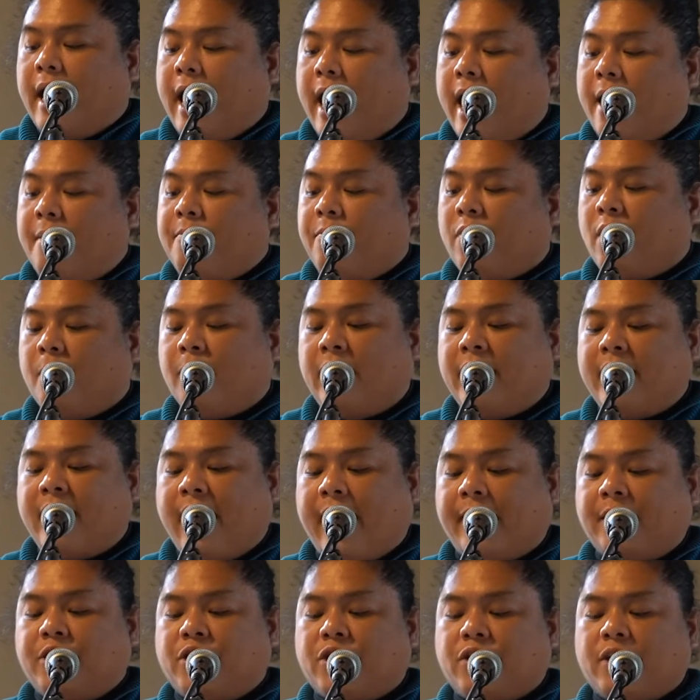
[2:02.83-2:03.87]
came from a
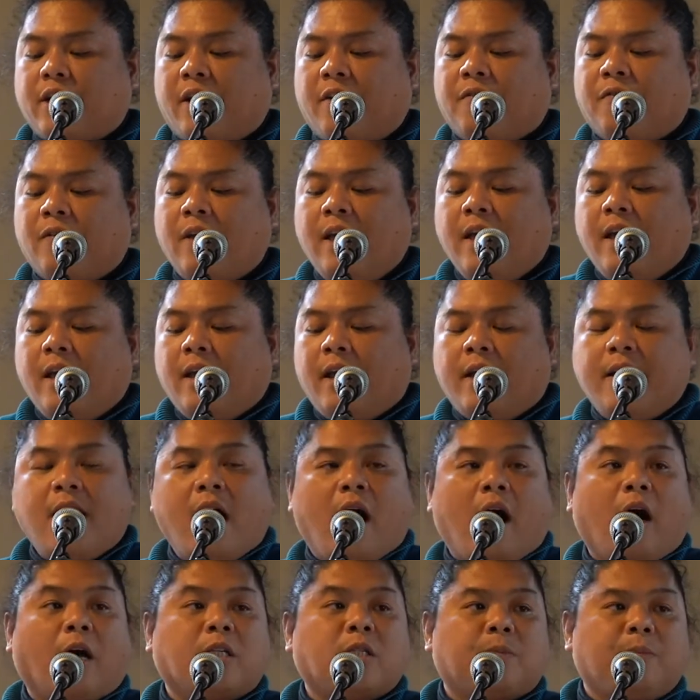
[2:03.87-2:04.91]
night shift in
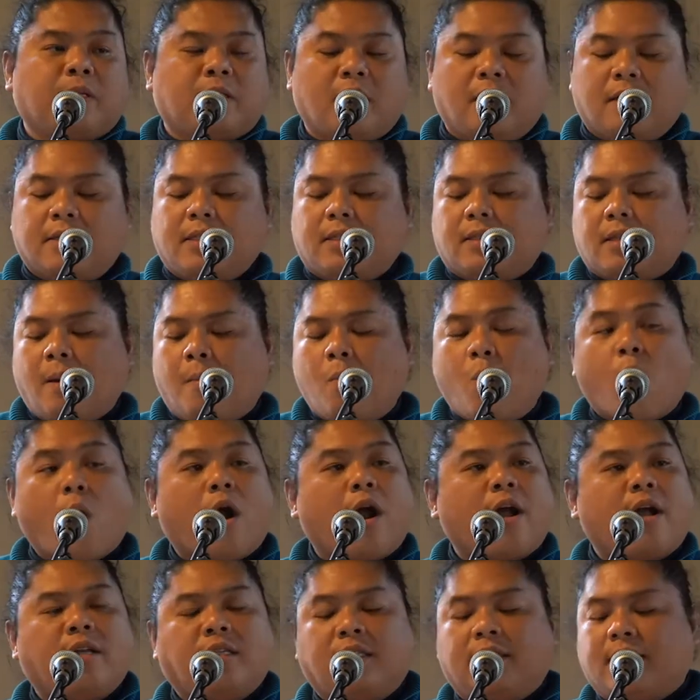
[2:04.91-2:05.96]
a hospital
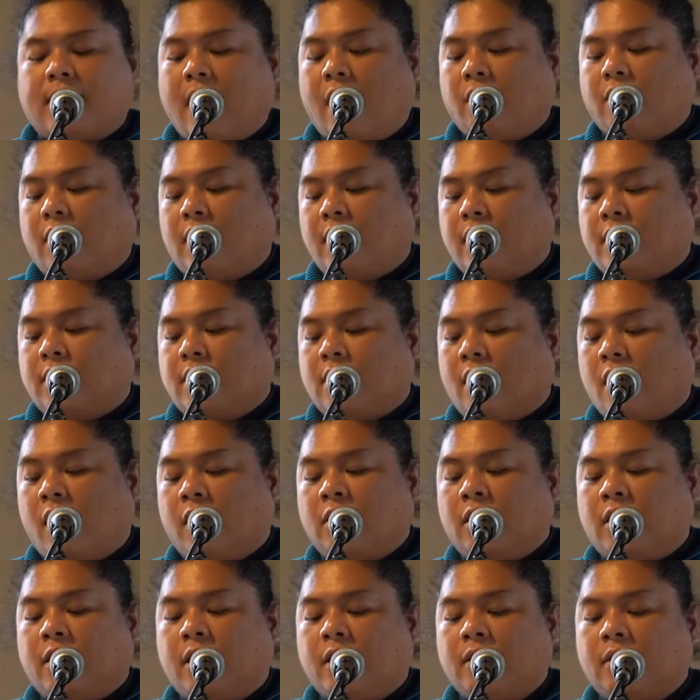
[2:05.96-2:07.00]
somewhere in southeast
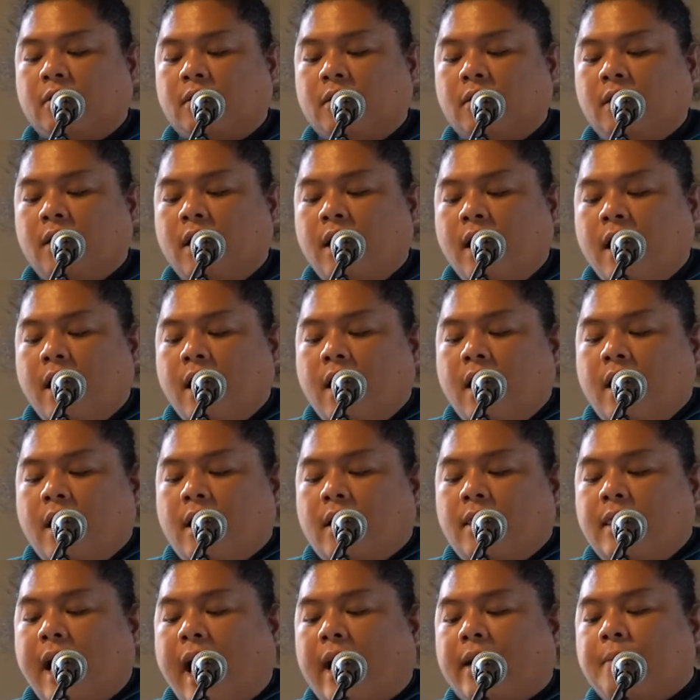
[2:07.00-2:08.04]
London.
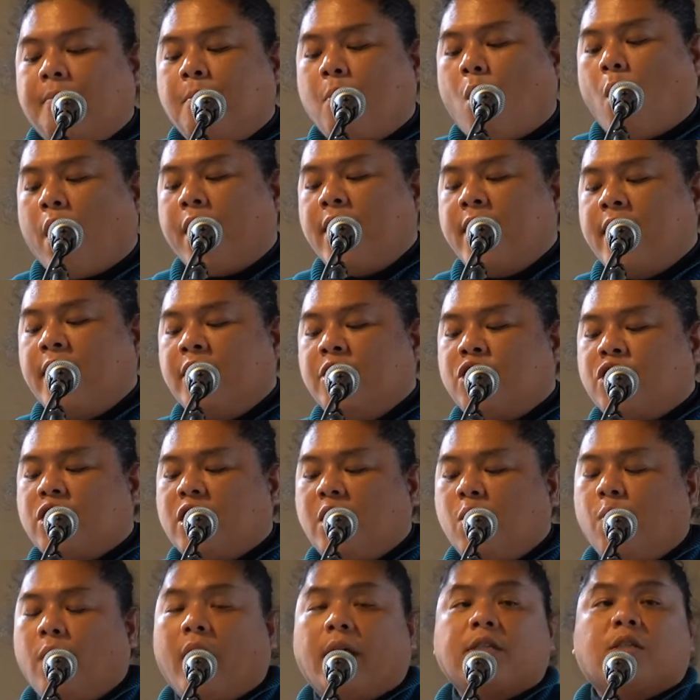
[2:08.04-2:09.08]
That morning,
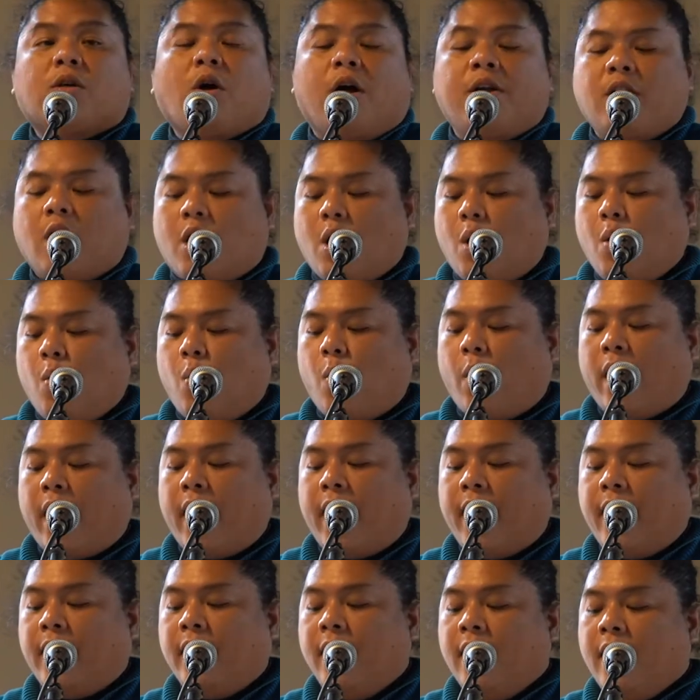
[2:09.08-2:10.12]
she was on her
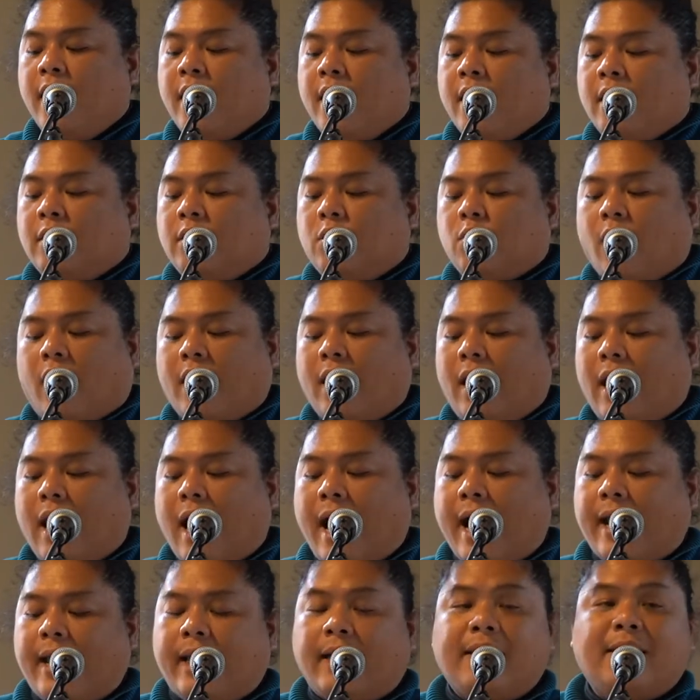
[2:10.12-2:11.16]
way to a
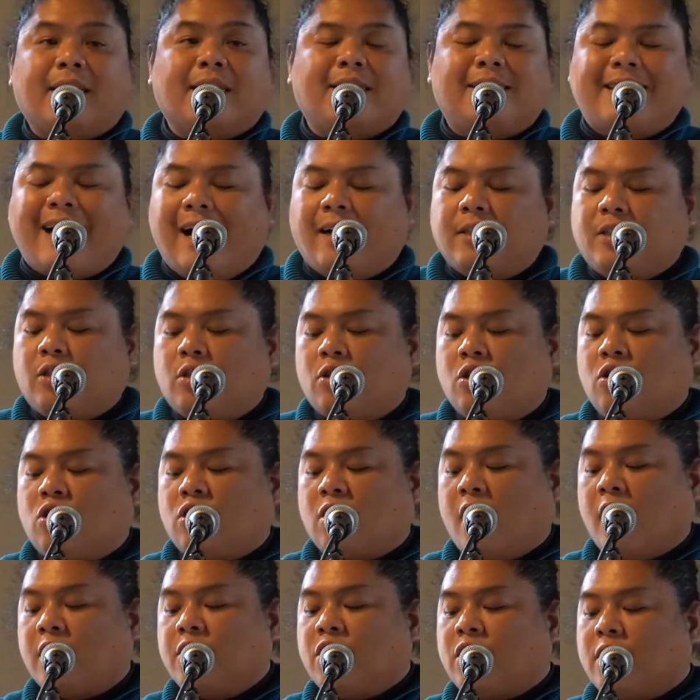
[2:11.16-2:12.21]
client at Dalston
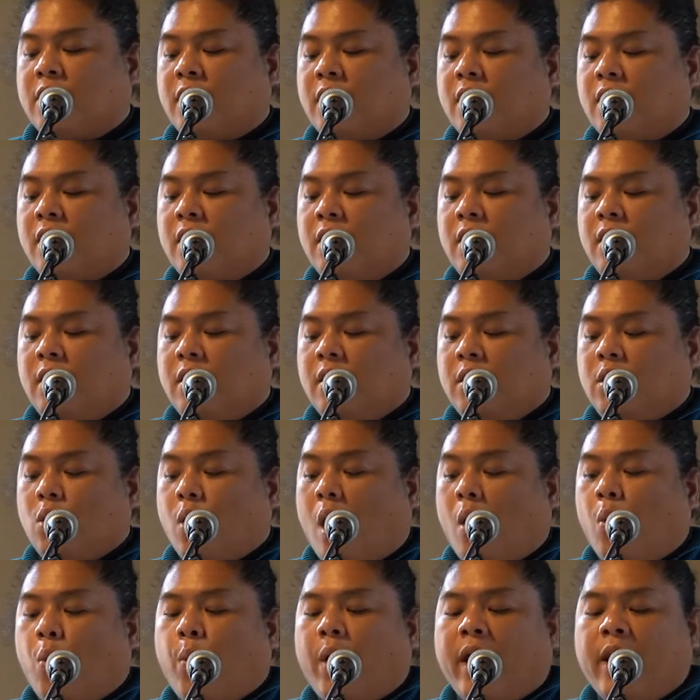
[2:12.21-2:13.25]
Junction,
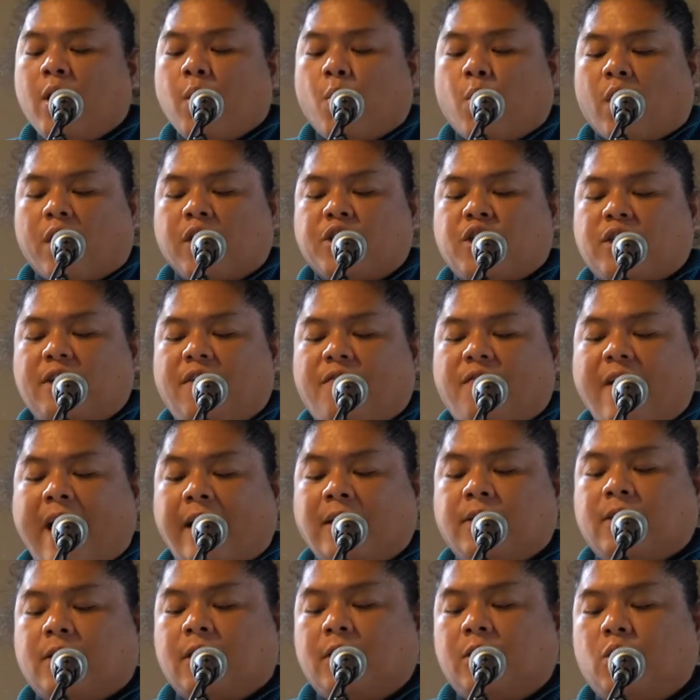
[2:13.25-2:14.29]
to a widower she
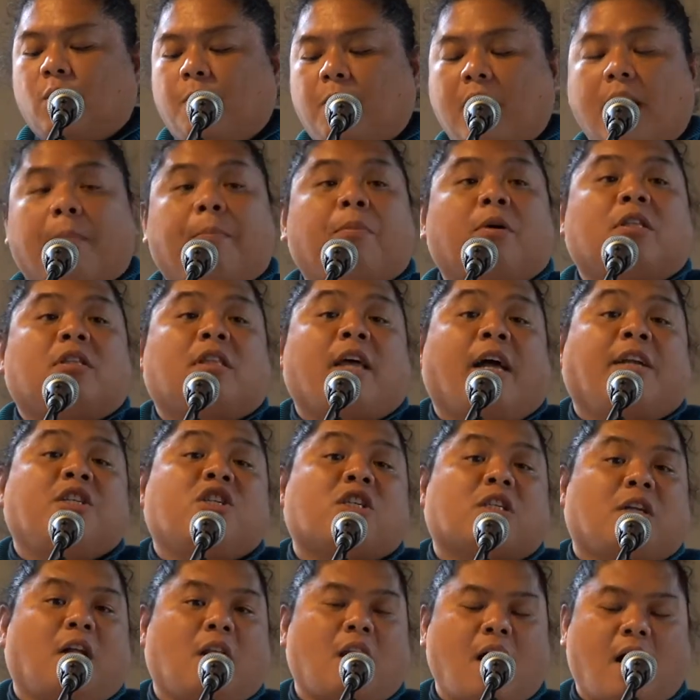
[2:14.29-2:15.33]
fancied to be a
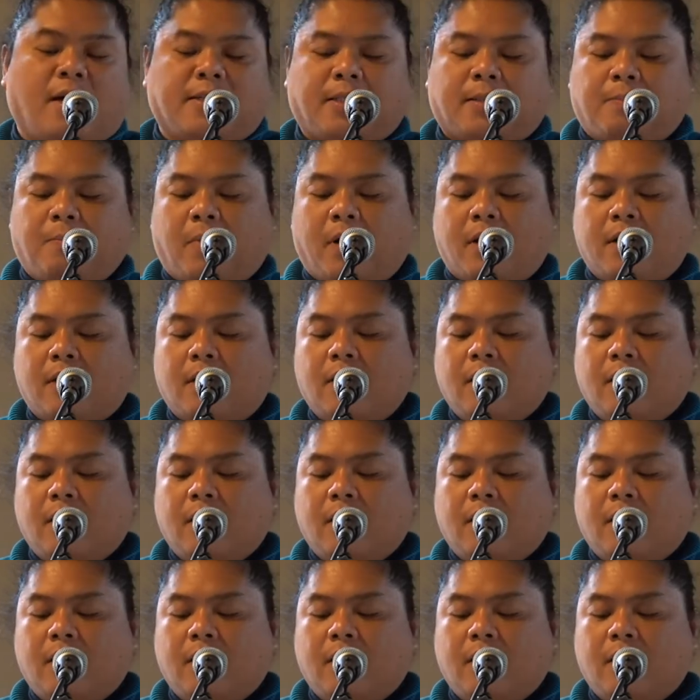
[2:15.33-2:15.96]
potential husband.